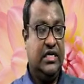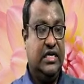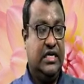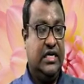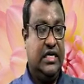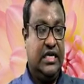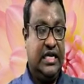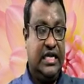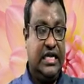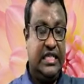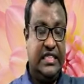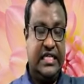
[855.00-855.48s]

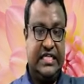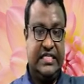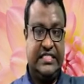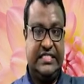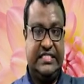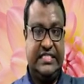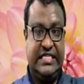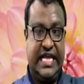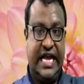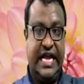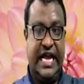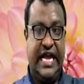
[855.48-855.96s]
In the
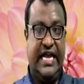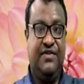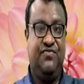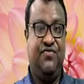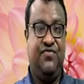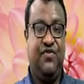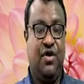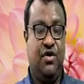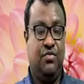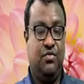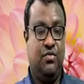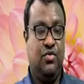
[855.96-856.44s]
second
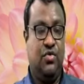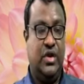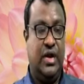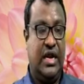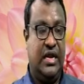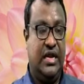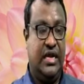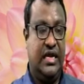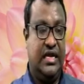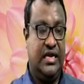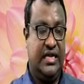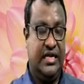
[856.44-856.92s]

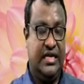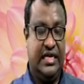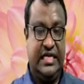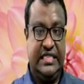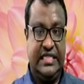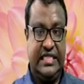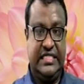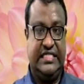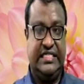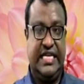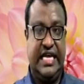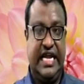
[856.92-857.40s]
formula, in
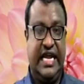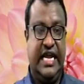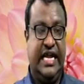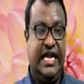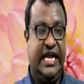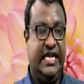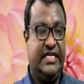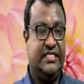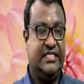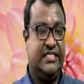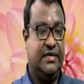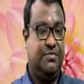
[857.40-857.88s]
the second
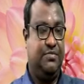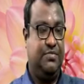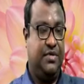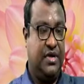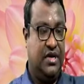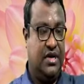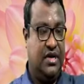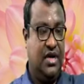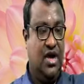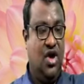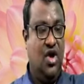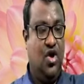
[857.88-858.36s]

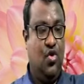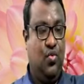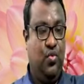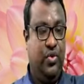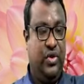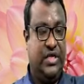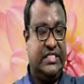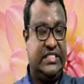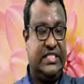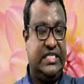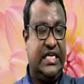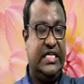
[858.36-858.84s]
example, we
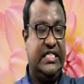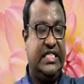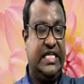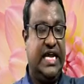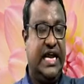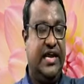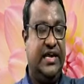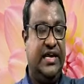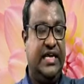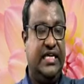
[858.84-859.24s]
see there